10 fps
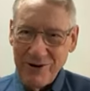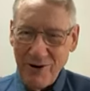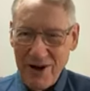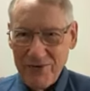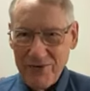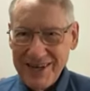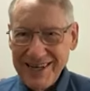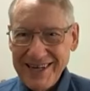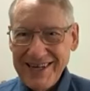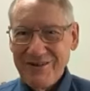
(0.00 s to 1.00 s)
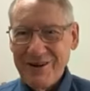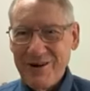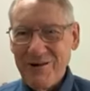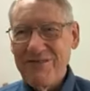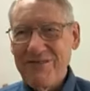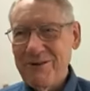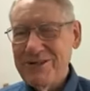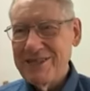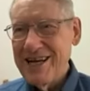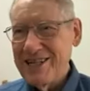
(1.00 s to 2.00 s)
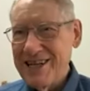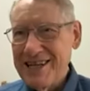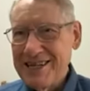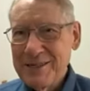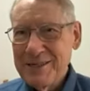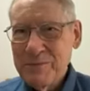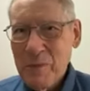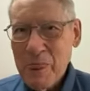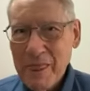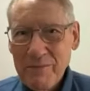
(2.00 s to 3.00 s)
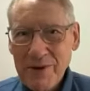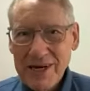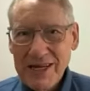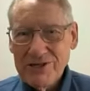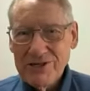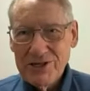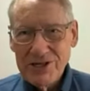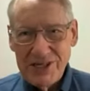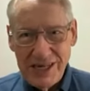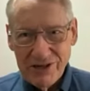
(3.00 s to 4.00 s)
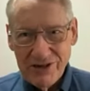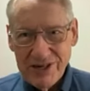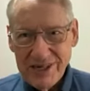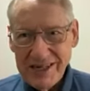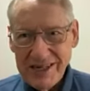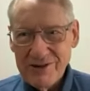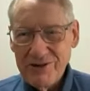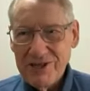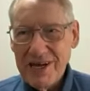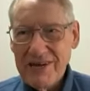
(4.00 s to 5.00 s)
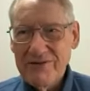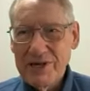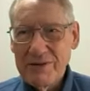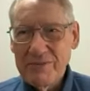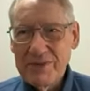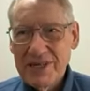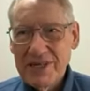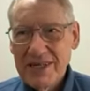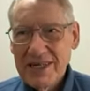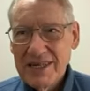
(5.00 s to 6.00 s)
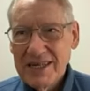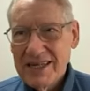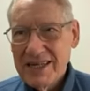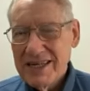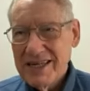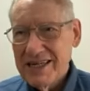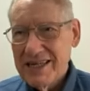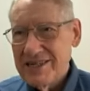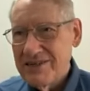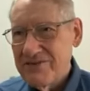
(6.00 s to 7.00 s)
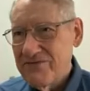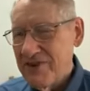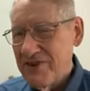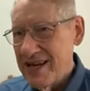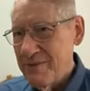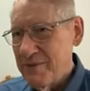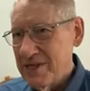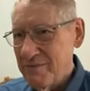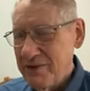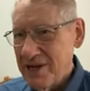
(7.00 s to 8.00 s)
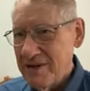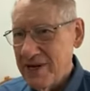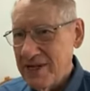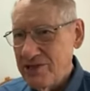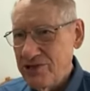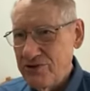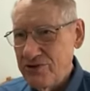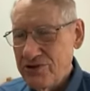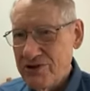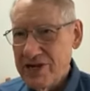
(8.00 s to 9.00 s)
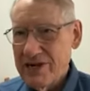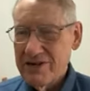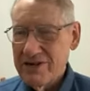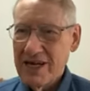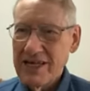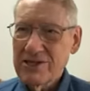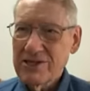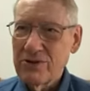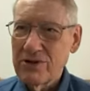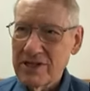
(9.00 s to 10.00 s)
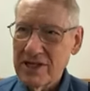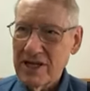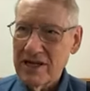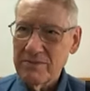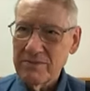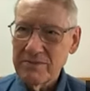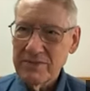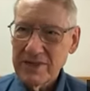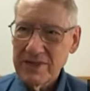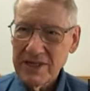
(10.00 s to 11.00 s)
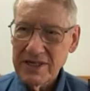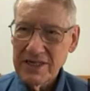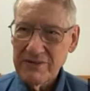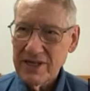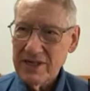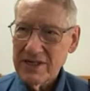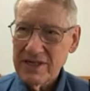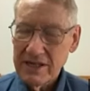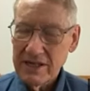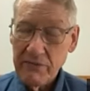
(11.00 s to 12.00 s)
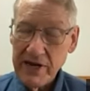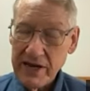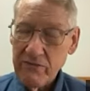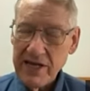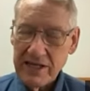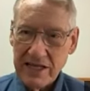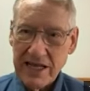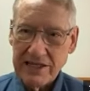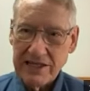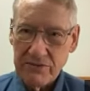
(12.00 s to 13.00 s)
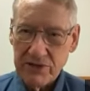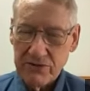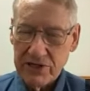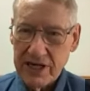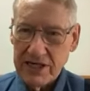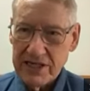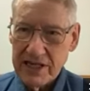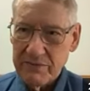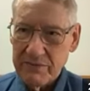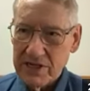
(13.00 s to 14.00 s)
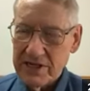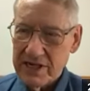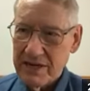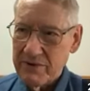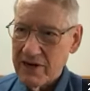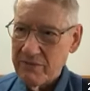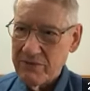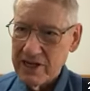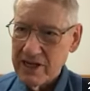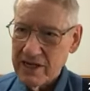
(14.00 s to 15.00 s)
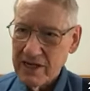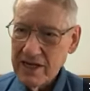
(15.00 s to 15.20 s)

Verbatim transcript: gruff, very gruff personality. But he was a good teacher, and I learned a lot from him. And finally, about the middle of my junior year in high school, um, he said, Well, and we had weekly lessons, which was a nice thing. But he said, I'm, I'm really